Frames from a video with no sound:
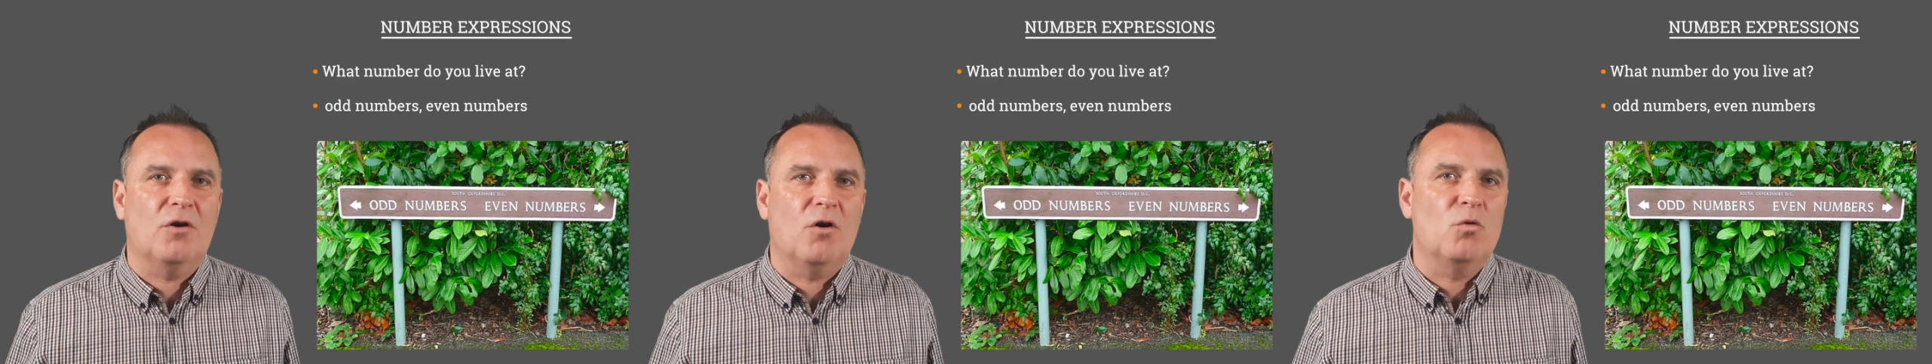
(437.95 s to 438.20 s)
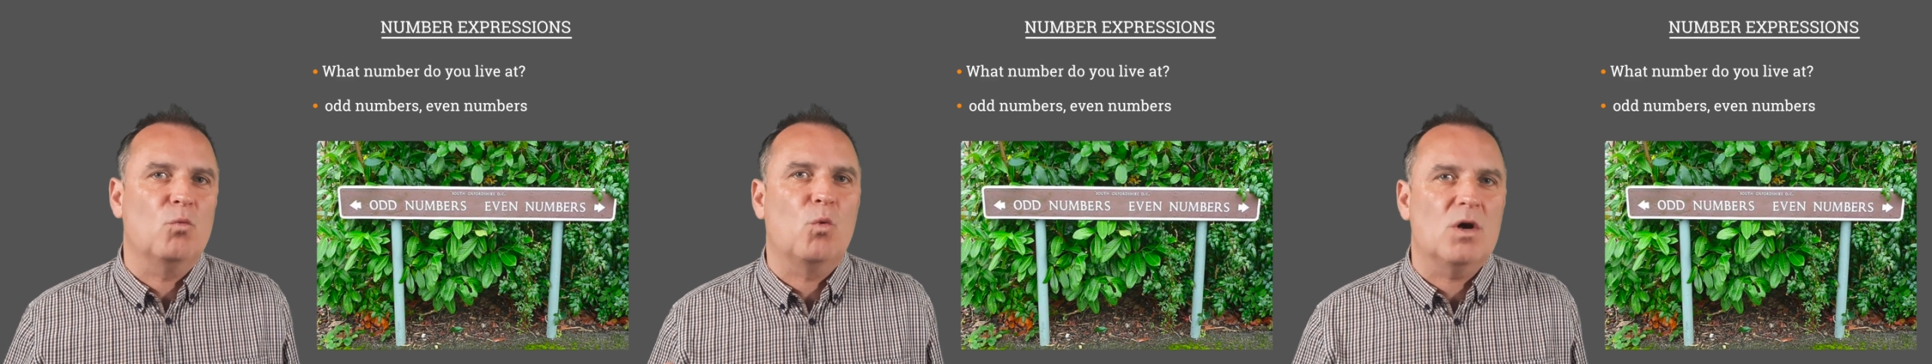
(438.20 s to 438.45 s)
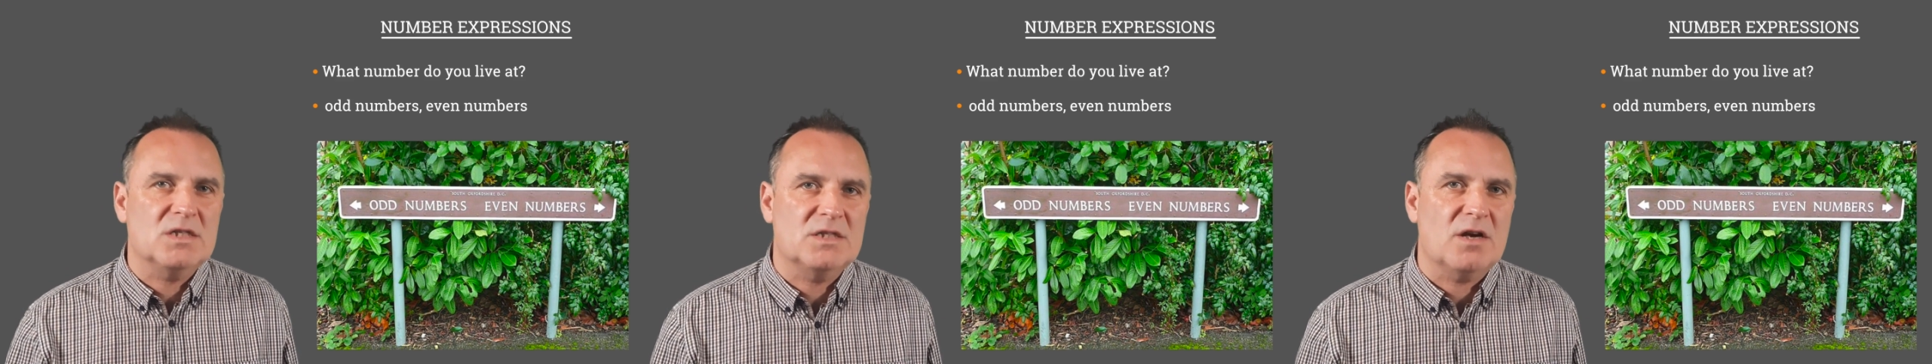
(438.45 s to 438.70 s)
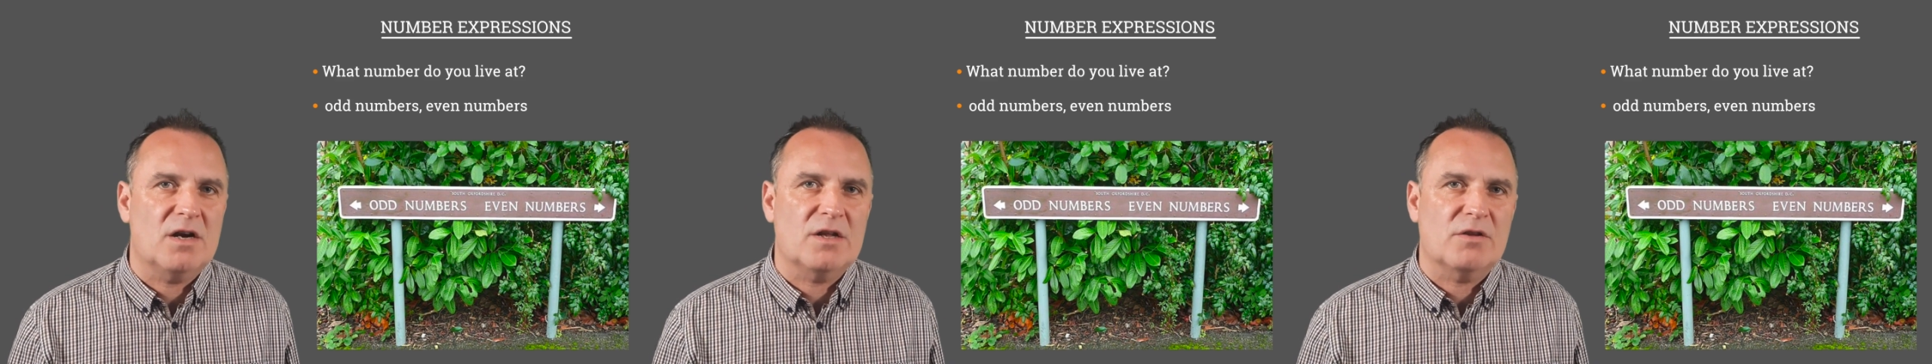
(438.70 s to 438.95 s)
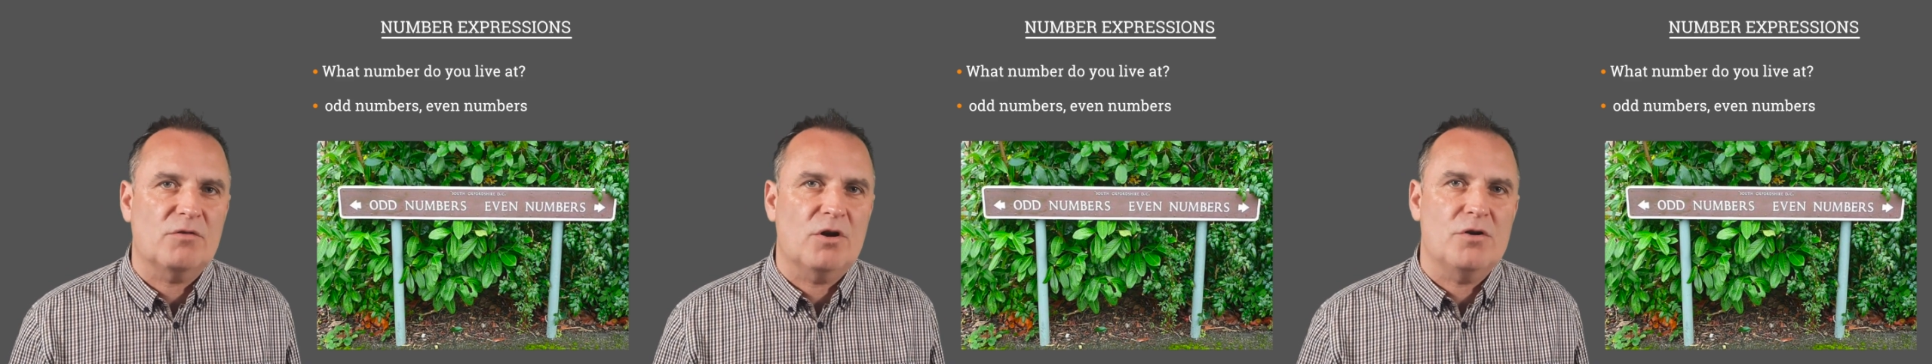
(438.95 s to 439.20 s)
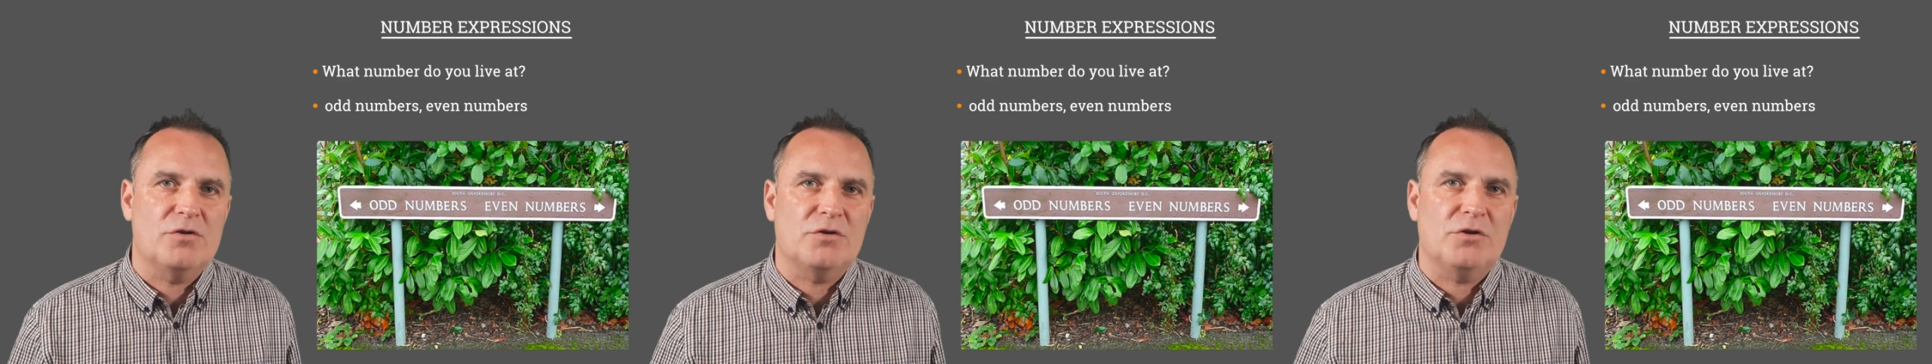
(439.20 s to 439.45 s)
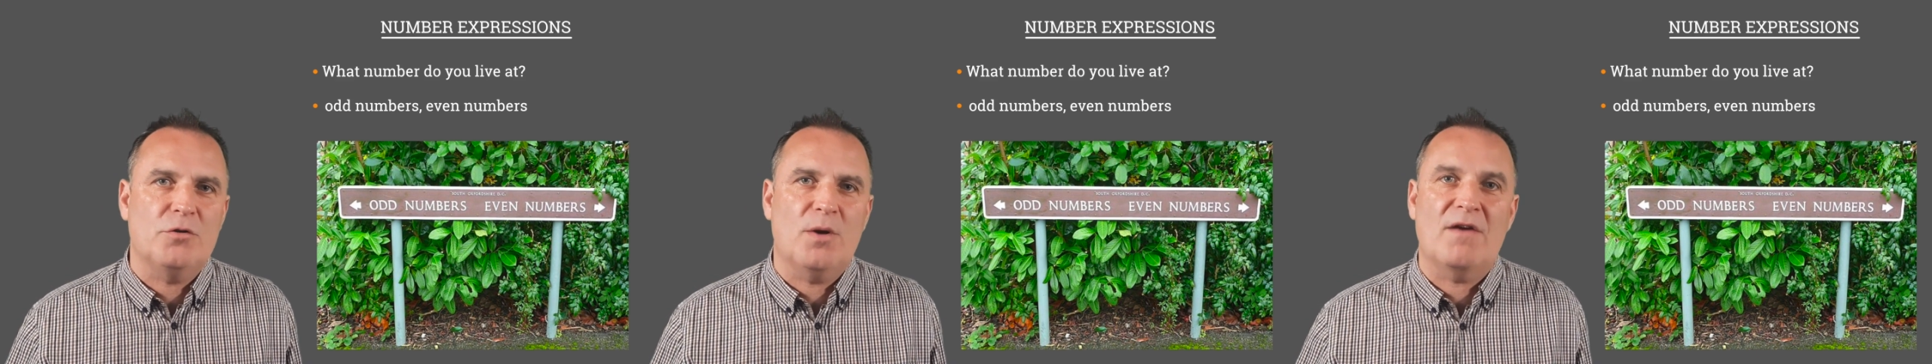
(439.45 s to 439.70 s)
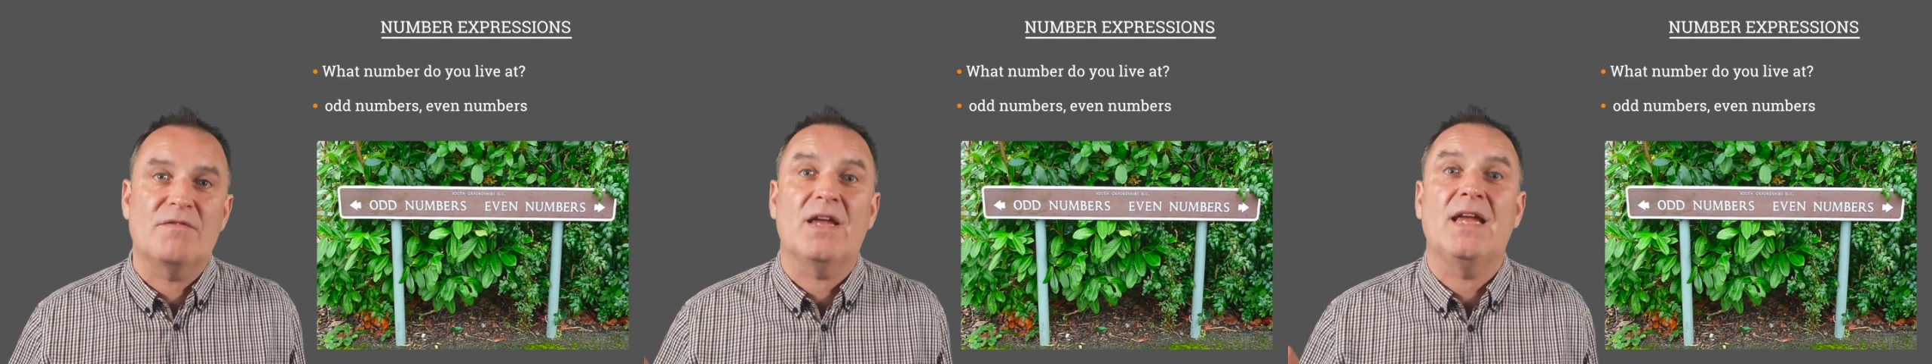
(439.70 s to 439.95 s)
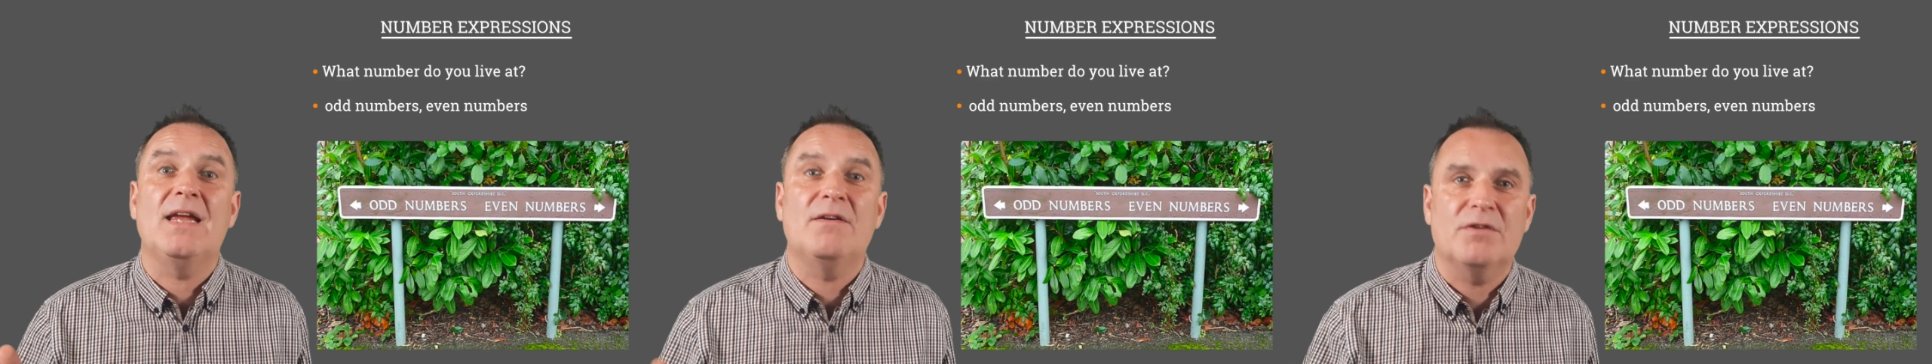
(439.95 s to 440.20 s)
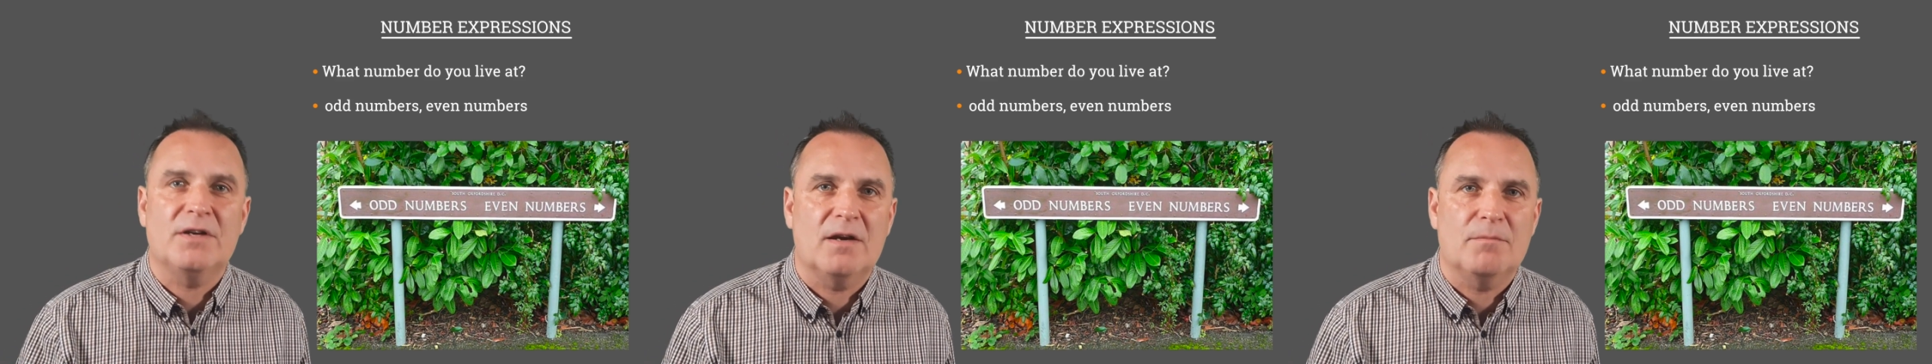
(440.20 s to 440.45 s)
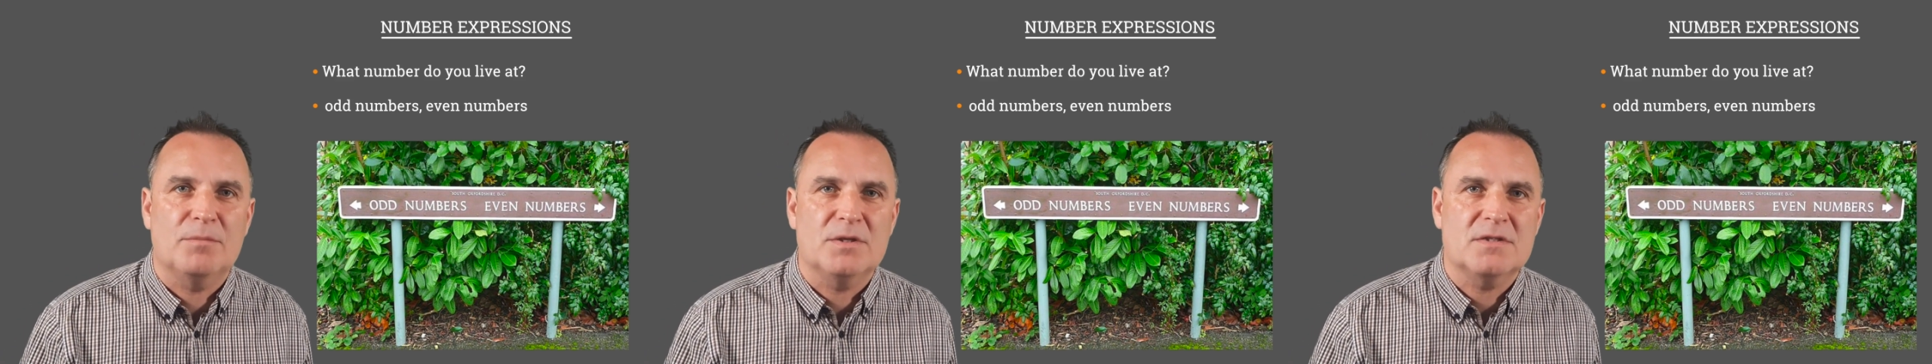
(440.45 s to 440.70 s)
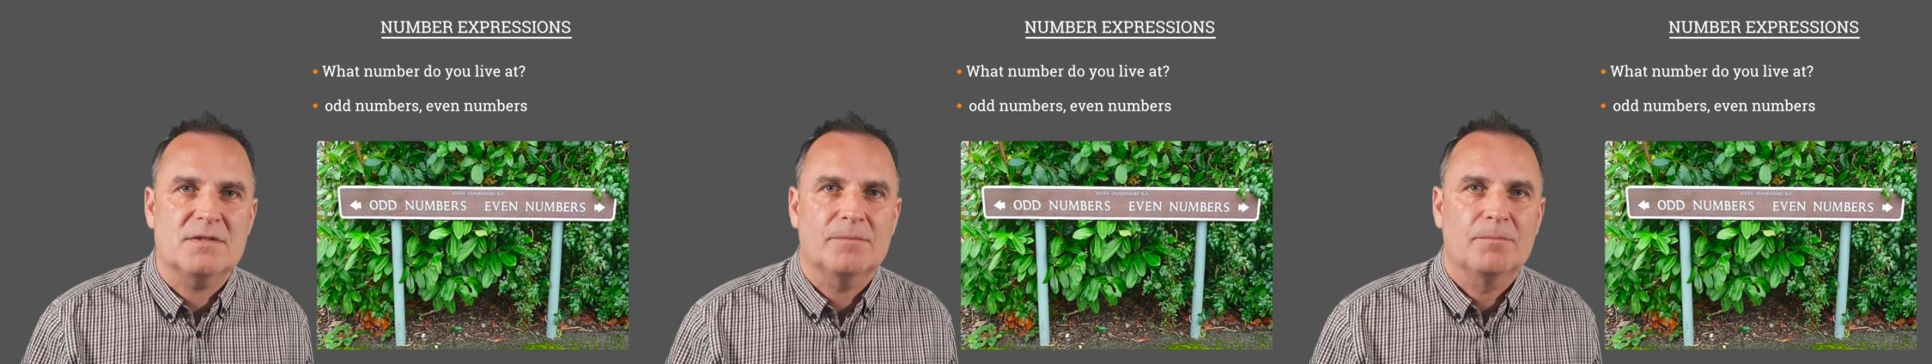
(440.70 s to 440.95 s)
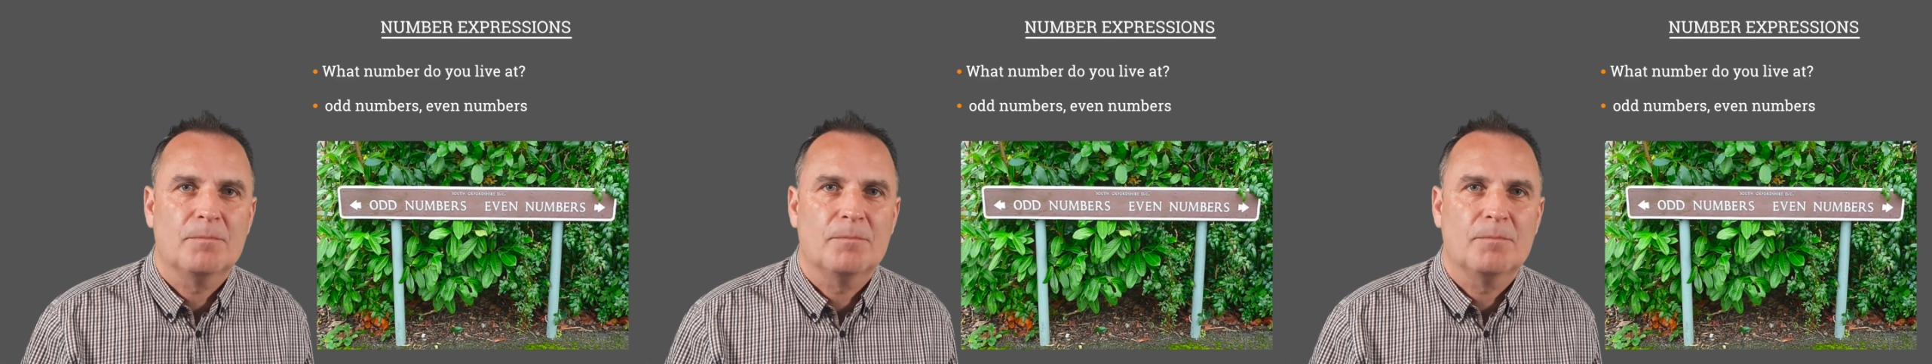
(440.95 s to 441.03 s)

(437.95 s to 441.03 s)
on one side of the road, you have even numbers.